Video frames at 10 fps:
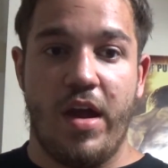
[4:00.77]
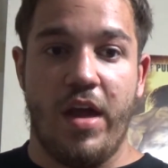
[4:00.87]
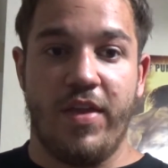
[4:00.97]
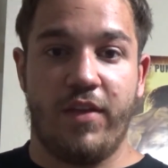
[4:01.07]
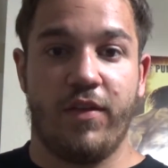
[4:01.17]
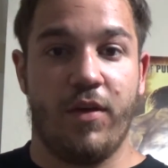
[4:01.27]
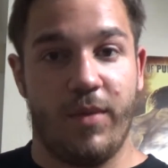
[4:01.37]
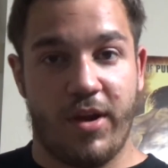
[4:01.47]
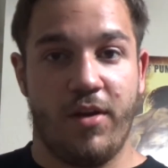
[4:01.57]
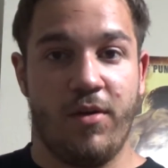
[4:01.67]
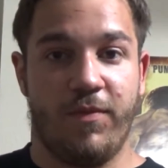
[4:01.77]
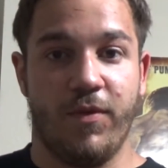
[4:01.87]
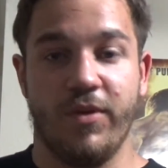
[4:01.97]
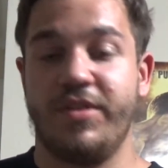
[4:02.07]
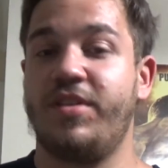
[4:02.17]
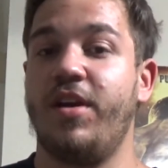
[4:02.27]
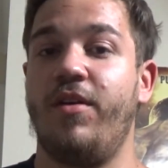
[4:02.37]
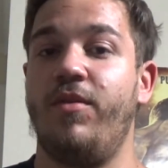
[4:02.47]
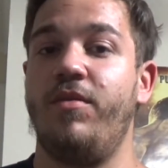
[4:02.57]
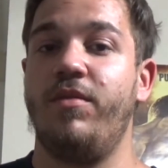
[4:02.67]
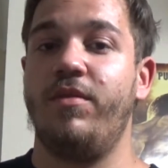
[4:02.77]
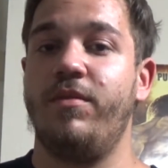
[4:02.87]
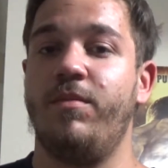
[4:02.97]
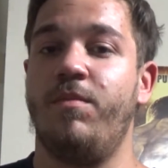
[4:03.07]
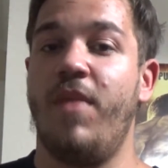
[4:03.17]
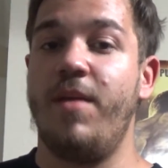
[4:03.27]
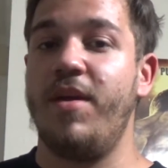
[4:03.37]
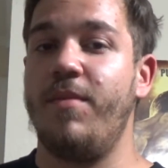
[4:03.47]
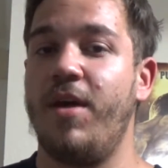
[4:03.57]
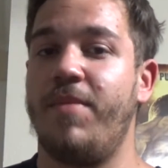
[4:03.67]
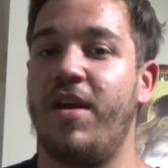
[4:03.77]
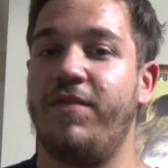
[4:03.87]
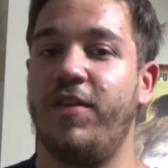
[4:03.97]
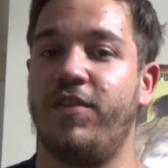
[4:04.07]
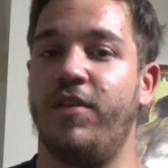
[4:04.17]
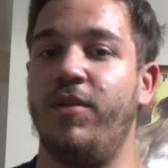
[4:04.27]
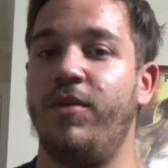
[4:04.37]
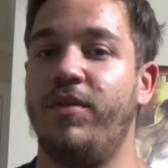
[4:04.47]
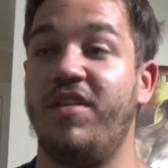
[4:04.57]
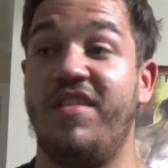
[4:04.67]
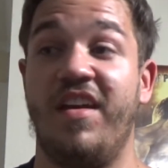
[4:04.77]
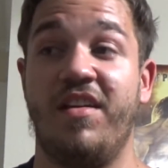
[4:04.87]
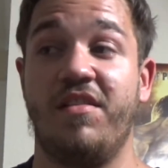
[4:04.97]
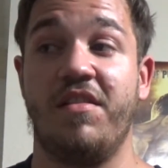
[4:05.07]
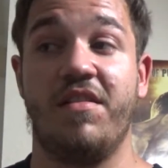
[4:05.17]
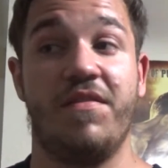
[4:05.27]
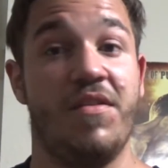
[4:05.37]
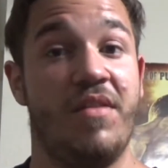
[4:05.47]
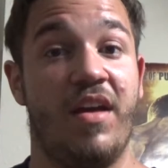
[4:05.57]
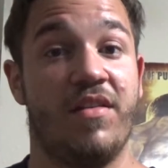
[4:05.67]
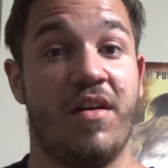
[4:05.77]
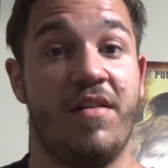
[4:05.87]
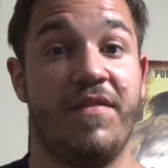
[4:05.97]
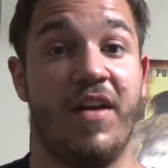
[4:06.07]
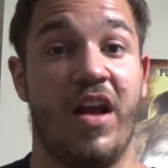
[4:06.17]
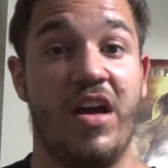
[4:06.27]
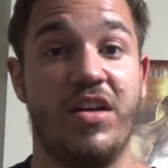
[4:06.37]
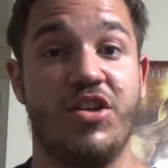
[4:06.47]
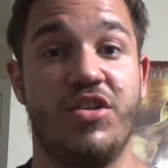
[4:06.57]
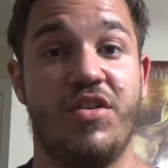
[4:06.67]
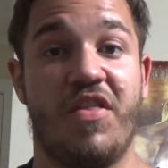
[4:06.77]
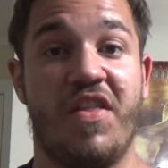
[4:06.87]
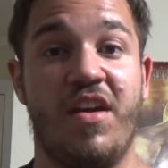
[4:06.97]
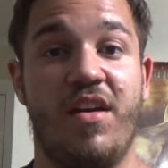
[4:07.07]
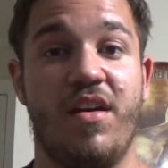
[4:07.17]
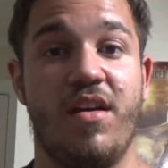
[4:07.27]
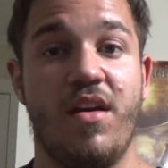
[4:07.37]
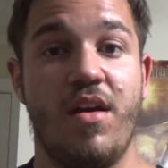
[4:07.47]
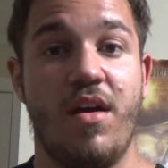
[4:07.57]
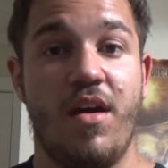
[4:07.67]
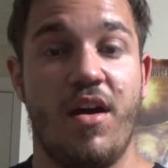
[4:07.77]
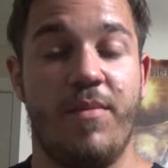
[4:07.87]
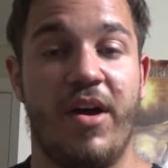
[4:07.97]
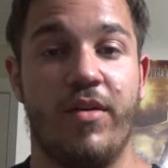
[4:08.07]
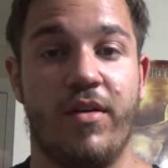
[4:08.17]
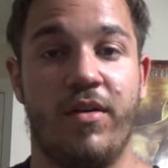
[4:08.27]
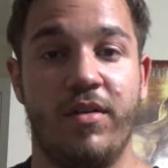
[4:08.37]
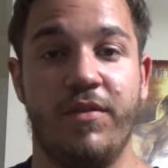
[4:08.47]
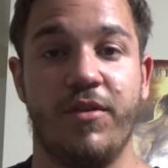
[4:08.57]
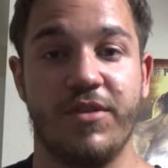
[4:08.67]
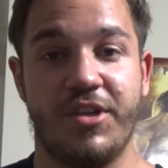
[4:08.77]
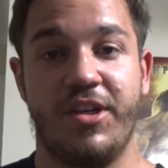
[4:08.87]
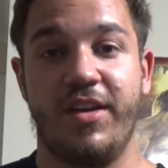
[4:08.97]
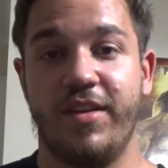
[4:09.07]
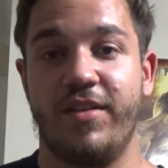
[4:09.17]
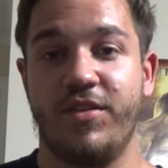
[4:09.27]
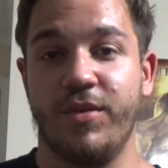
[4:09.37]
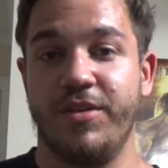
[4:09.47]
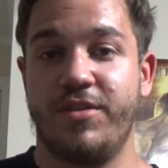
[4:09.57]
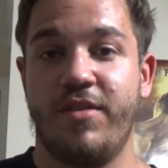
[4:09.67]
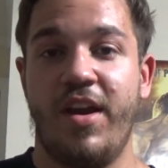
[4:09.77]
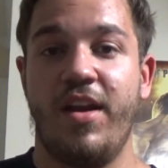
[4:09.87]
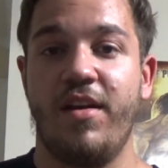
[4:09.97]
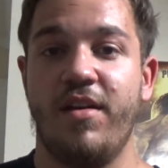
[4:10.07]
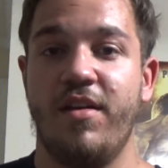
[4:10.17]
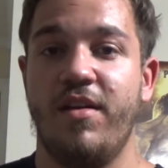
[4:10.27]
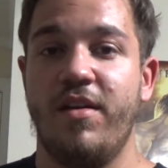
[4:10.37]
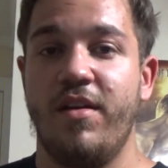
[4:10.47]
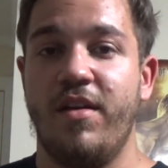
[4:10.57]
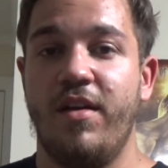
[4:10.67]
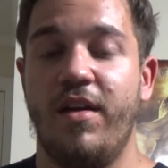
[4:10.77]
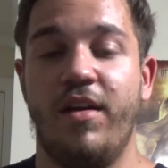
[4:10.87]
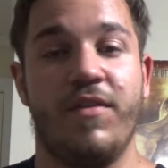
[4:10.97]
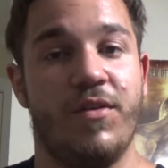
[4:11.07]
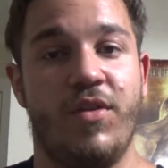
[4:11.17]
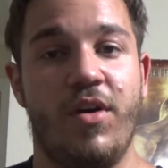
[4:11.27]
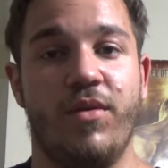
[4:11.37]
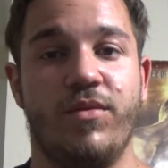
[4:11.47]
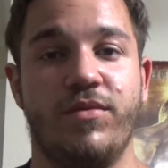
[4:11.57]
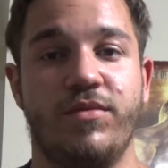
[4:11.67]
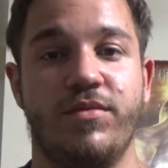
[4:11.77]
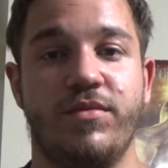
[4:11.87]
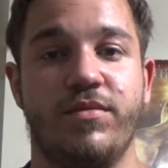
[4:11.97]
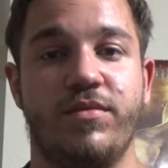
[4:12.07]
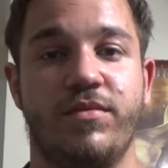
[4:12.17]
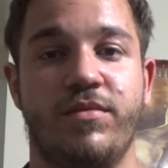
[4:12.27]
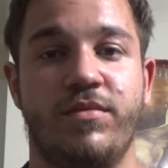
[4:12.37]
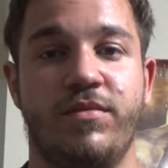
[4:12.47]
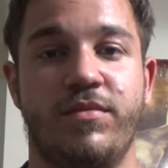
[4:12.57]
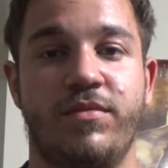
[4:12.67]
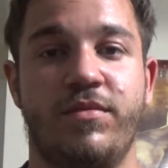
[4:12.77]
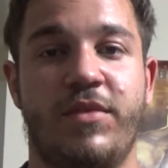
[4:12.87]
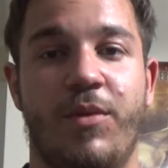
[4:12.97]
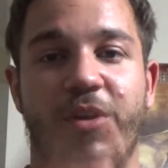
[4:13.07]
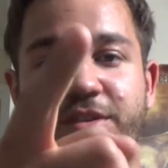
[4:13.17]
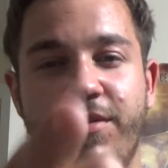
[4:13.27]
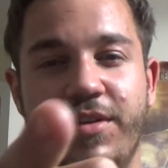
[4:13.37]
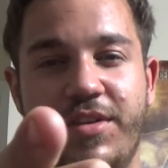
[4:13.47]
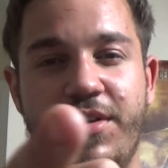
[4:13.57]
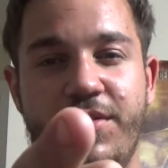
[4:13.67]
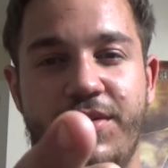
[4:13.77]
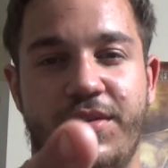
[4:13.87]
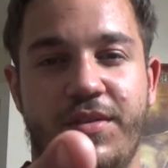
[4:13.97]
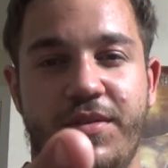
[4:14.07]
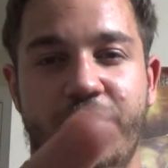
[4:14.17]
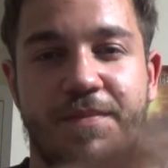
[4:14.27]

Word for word: and that's all we can hope for. So maybe it might benefit you to take just a few days off and not think about all of your shit towards training. And if you don't, then what's your excuse?